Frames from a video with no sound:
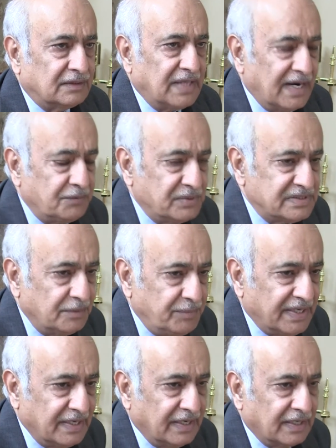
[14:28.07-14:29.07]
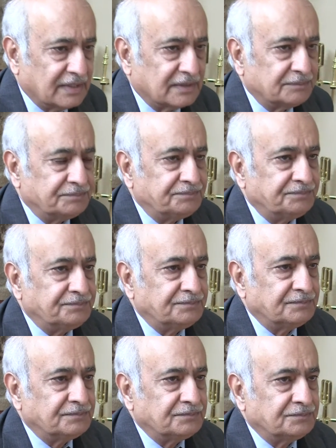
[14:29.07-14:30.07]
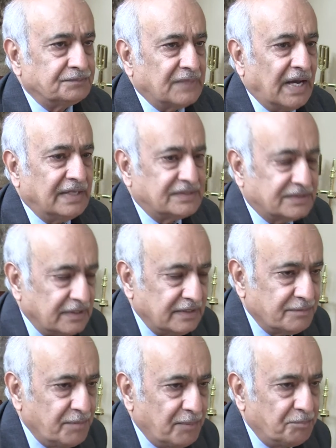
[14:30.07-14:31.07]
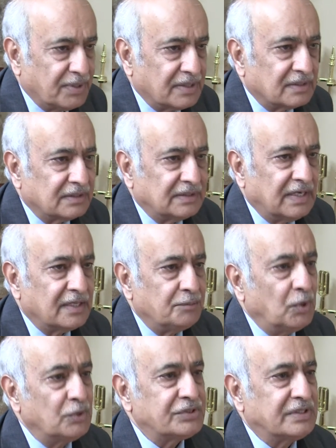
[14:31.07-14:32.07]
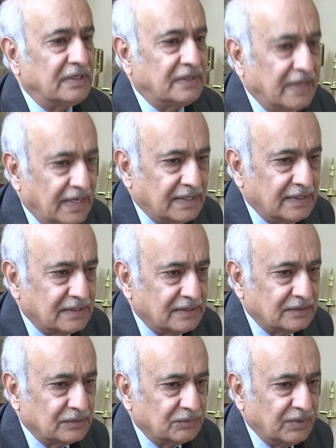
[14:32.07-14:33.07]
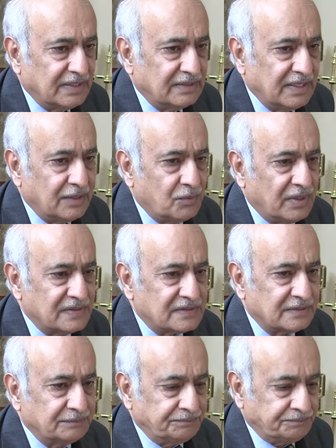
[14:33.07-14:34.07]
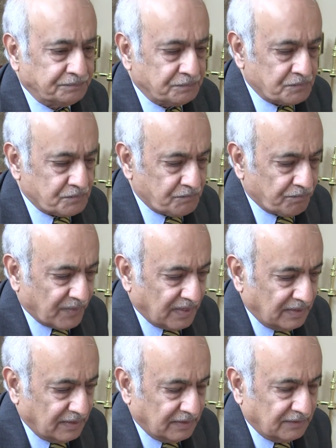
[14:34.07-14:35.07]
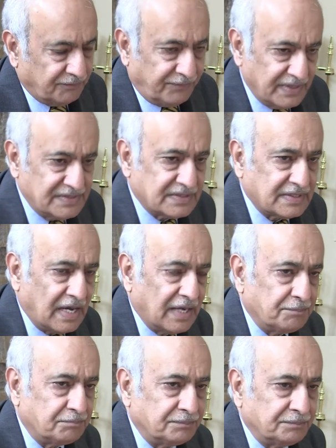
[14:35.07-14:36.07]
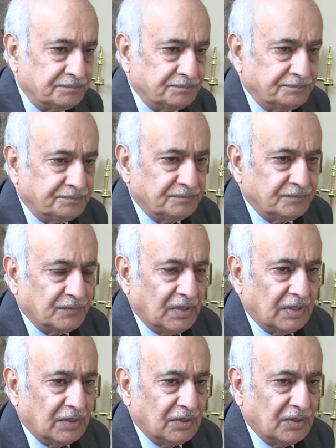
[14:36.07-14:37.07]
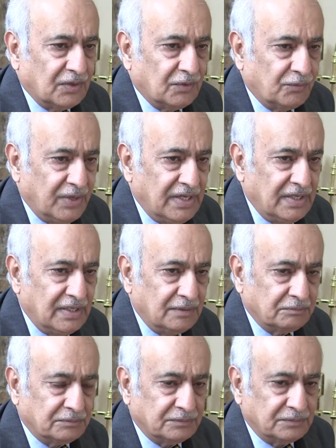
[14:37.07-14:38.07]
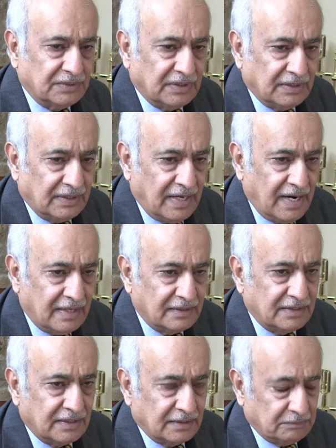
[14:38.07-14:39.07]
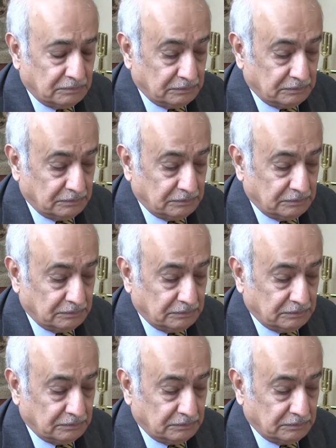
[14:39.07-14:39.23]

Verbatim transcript: that was the beginning. I still remember that emotional day when there was first time we had the